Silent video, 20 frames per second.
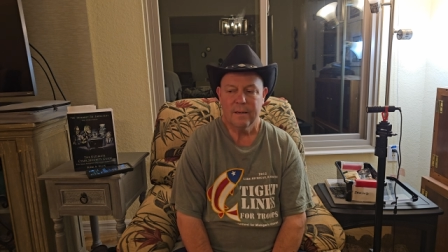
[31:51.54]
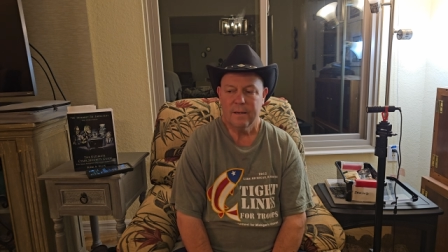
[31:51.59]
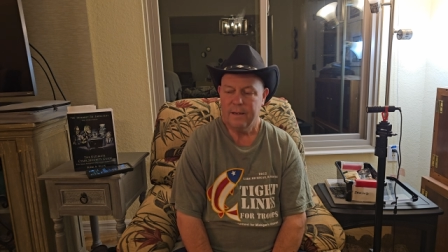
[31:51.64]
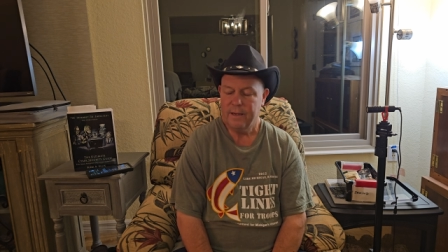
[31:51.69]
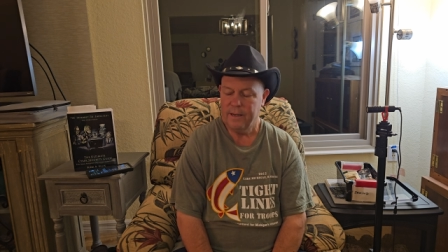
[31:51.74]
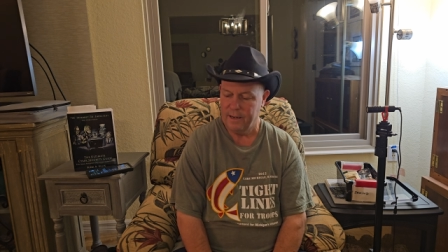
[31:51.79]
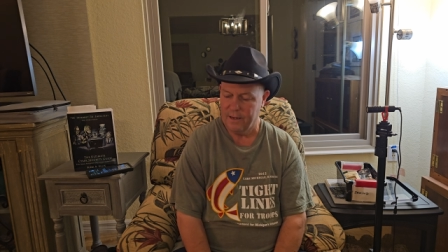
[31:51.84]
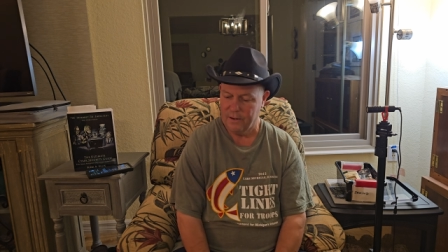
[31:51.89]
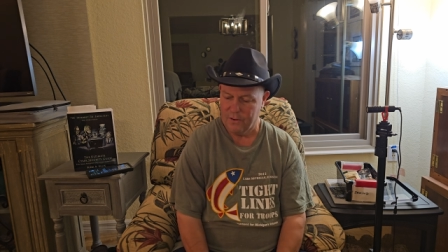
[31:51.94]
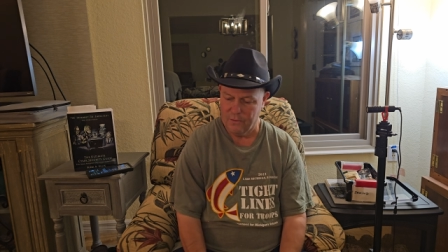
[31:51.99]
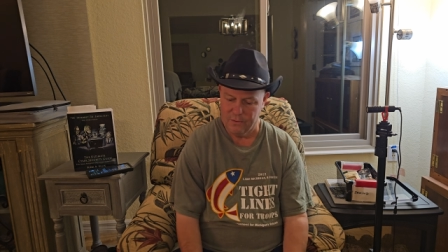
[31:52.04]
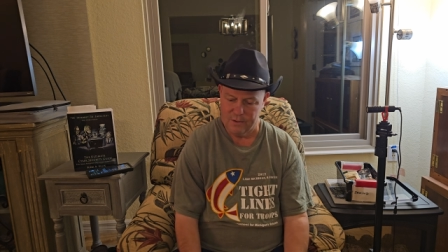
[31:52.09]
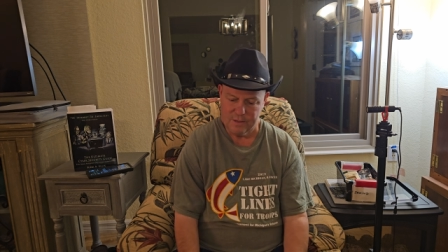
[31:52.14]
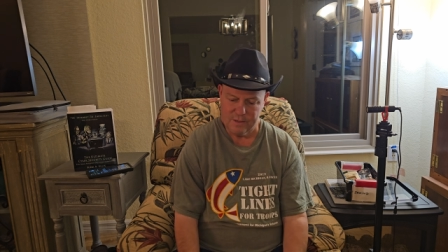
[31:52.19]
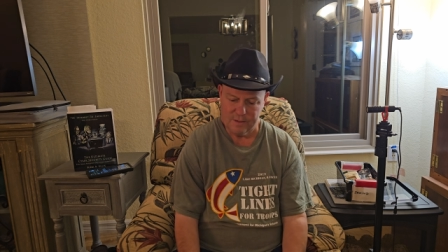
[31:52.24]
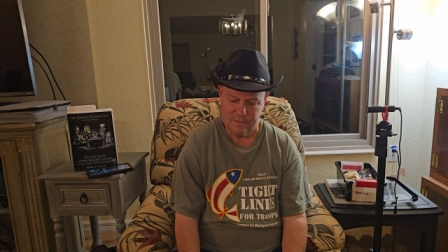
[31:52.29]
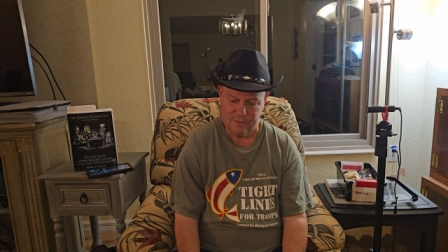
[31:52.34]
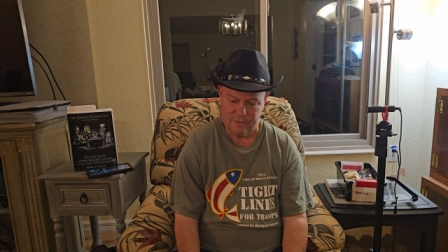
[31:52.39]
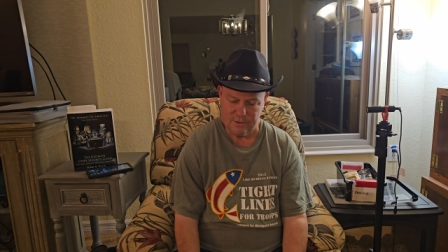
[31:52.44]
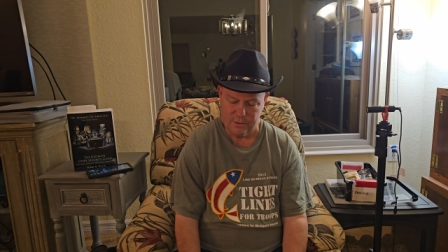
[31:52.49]
And, of
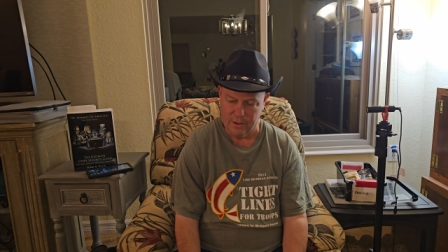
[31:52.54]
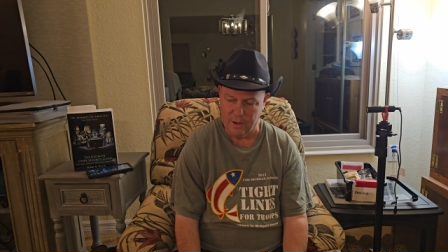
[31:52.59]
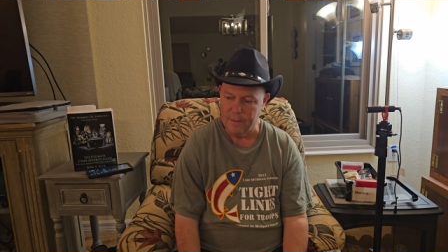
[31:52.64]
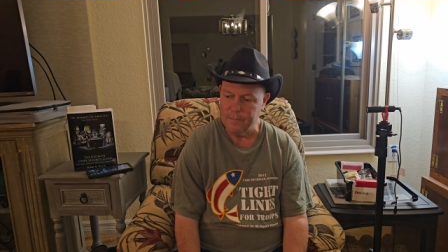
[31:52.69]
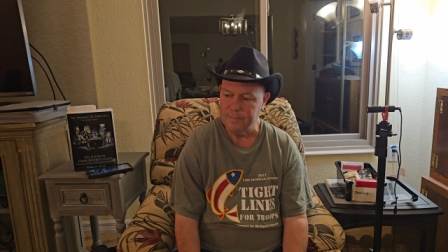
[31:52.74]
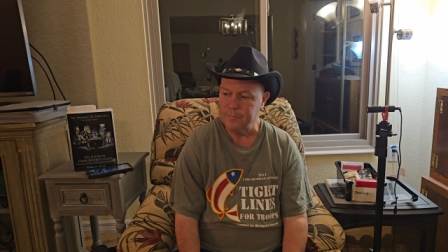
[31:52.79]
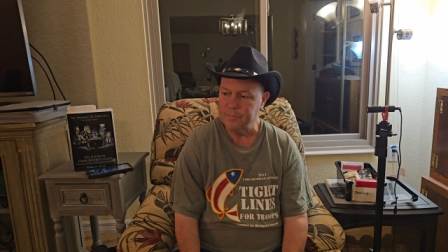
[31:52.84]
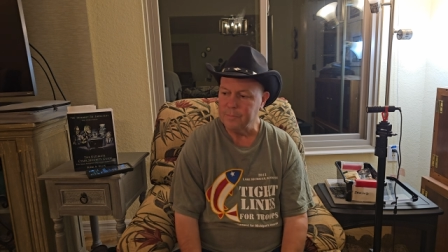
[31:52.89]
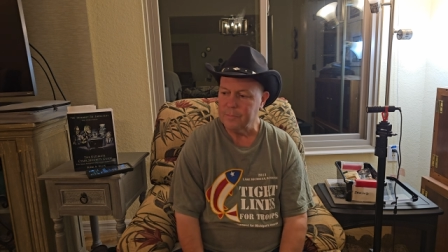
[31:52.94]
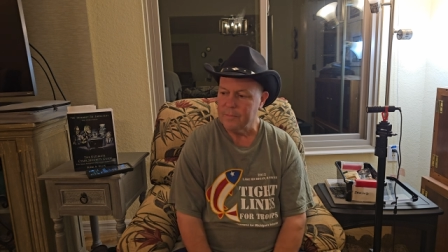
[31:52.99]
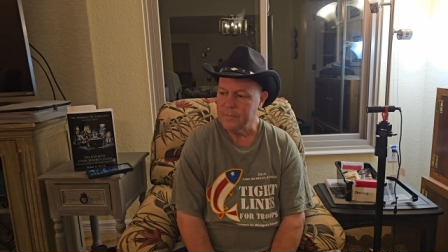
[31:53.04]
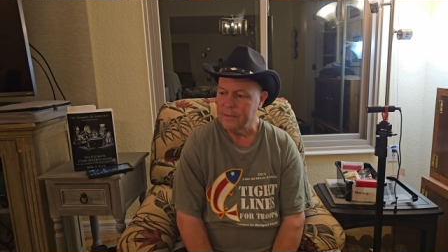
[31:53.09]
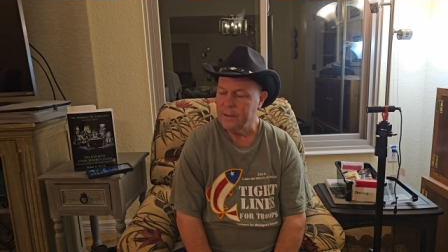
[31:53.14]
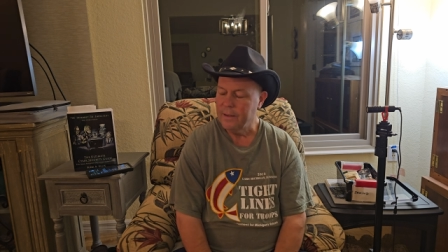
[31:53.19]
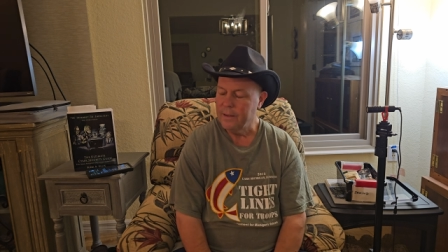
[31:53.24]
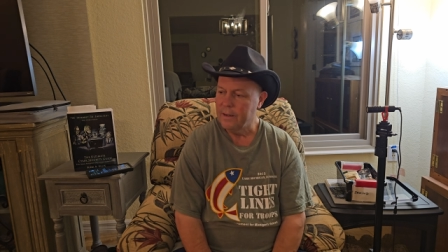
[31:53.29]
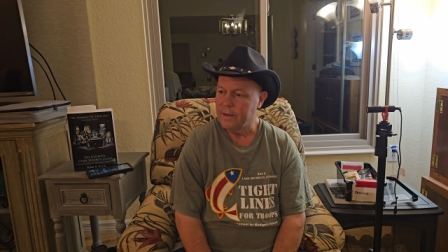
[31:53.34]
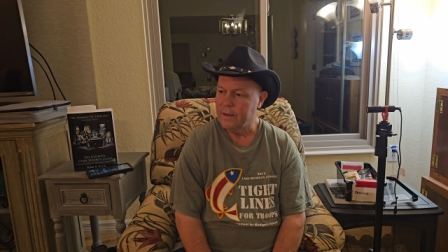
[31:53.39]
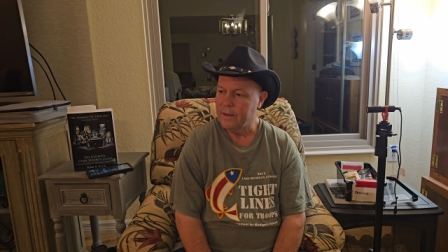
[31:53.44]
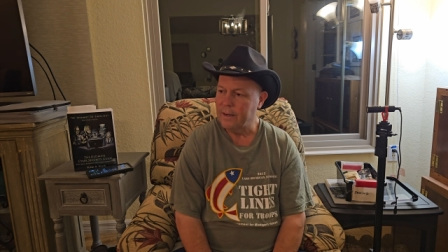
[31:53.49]
course, Trump,
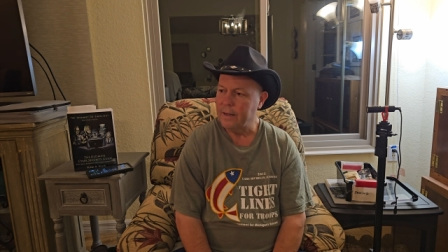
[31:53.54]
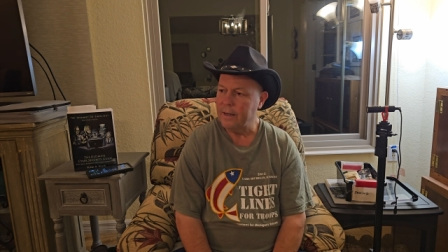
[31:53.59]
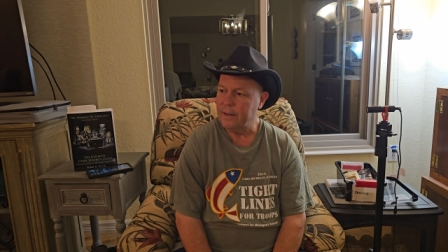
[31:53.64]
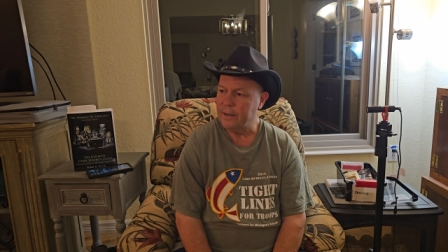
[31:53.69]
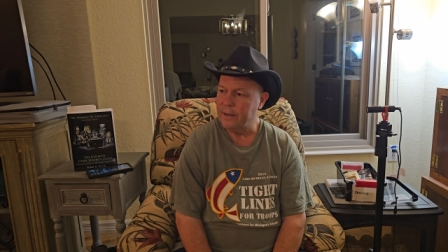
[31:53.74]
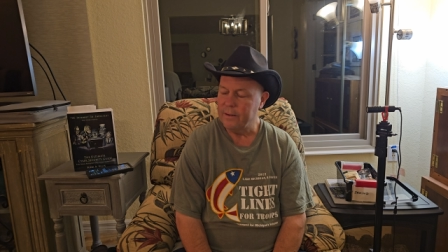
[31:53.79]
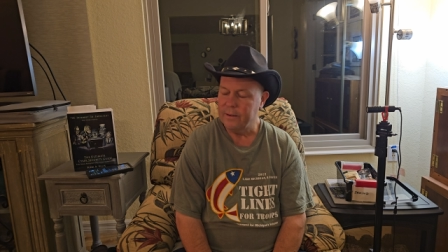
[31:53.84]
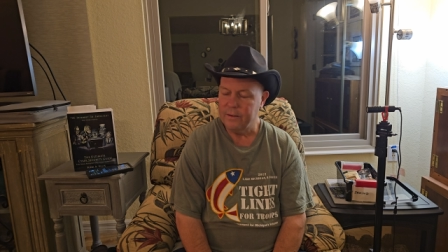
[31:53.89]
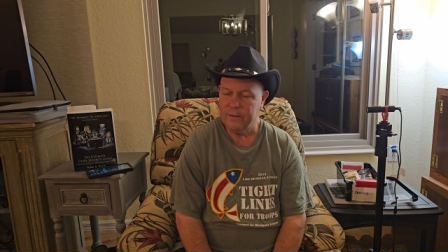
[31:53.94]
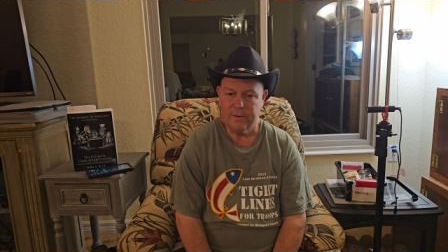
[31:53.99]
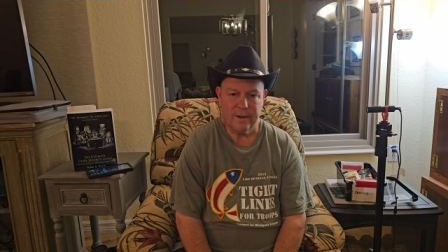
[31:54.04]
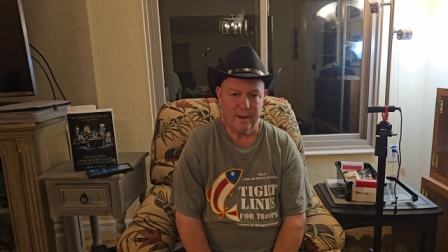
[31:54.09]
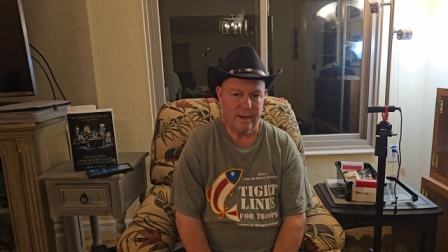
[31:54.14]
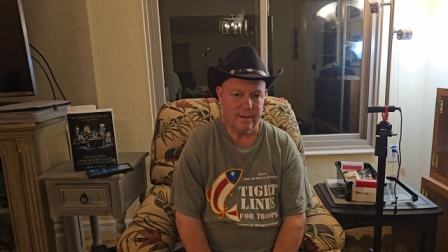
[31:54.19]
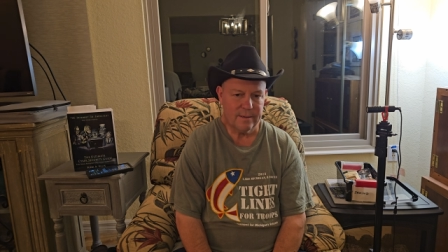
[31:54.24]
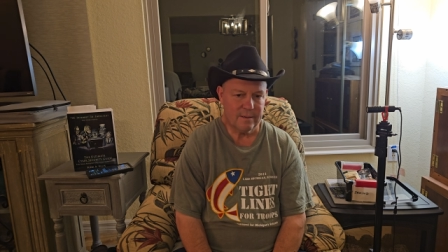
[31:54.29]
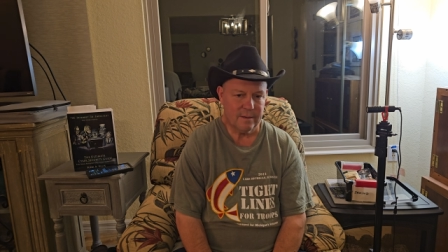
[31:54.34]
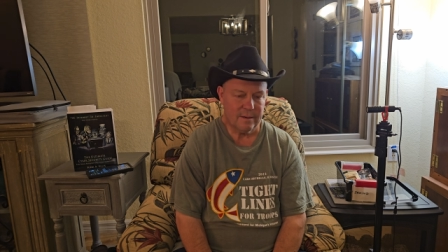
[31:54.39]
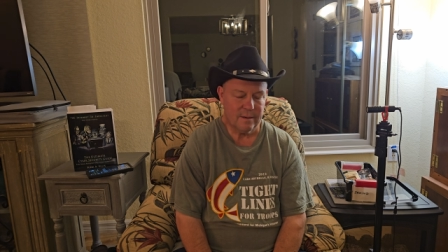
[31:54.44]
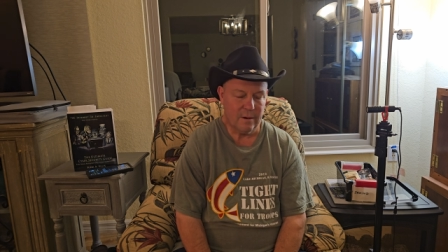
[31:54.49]
you
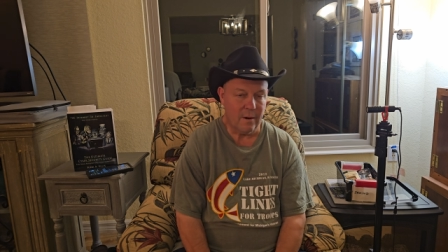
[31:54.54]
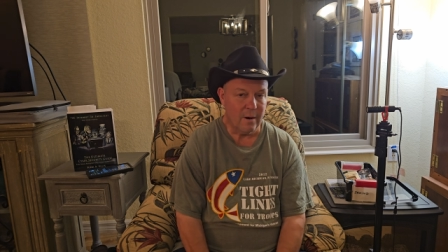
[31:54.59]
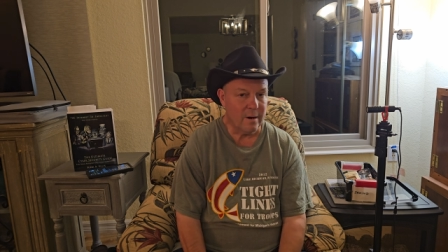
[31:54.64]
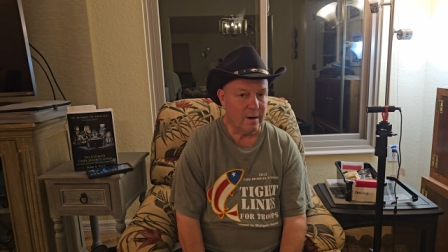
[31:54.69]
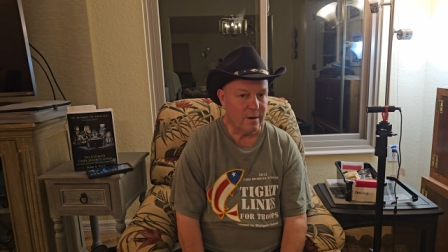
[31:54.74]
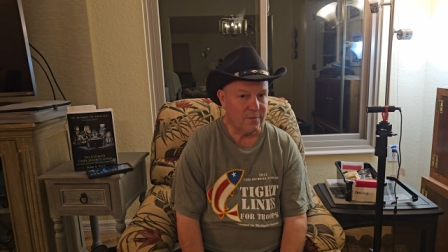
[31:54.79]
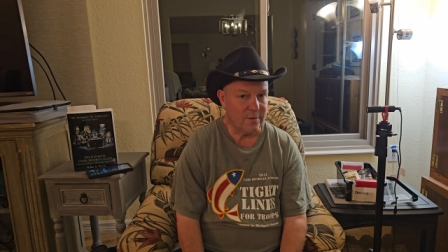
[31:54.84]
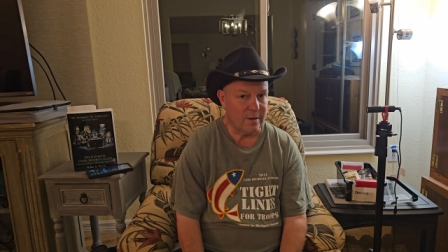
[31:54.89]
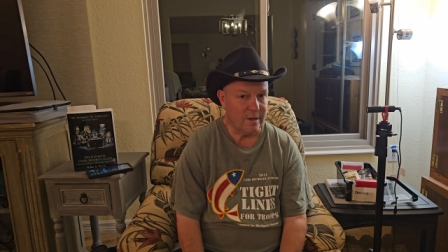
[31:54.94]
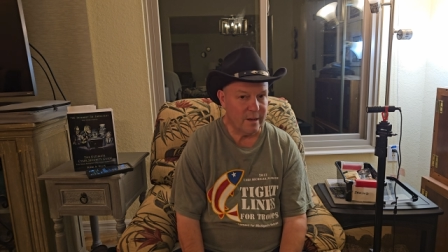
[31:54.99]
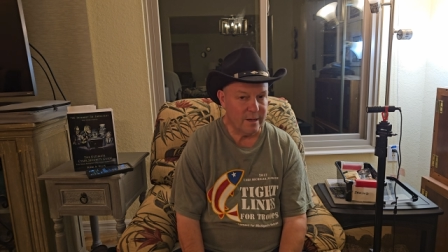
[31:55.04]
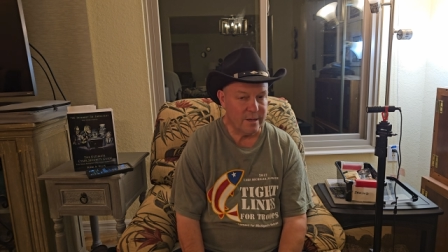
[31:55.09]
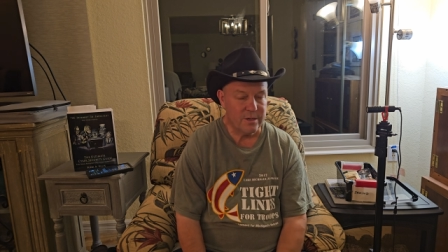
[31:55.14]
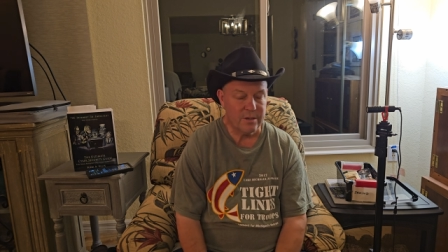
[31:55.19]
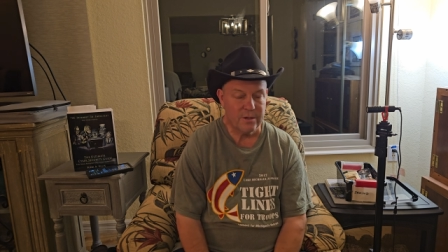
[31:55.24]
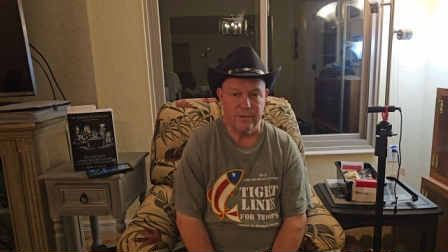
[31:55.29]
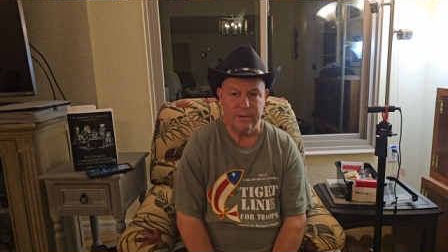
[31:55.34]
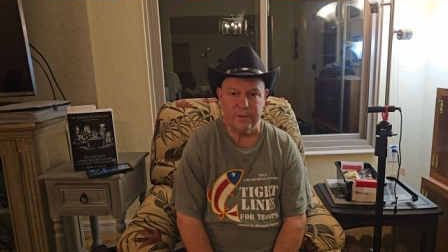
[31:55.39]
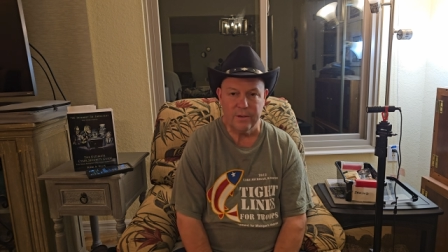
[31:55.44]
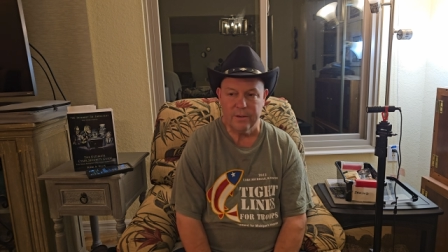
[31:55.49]
got the RFK
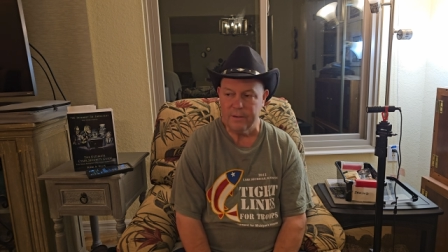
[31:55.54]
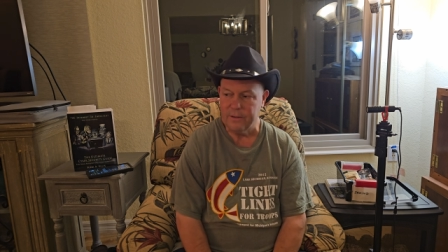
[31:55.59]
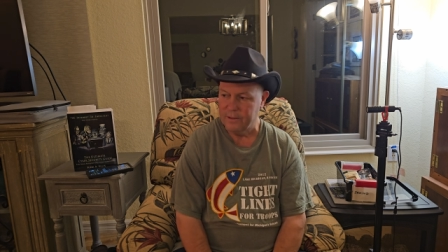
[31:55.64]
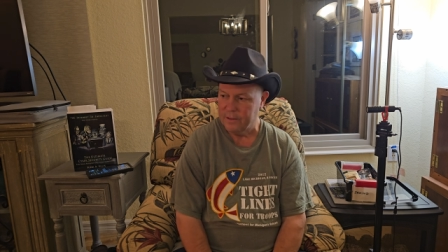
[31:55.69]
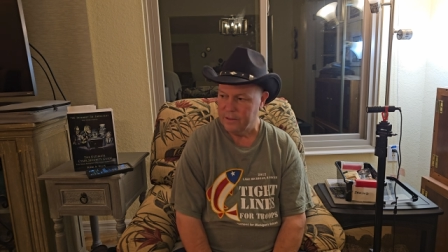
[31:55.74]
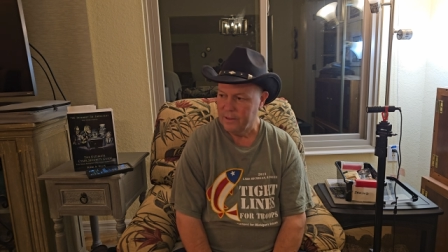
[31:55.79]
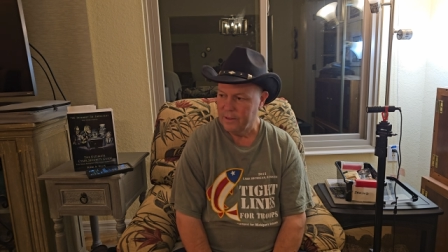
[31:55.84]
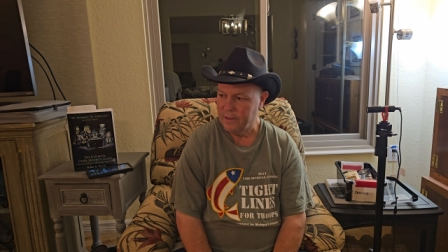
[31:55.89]
Jr.,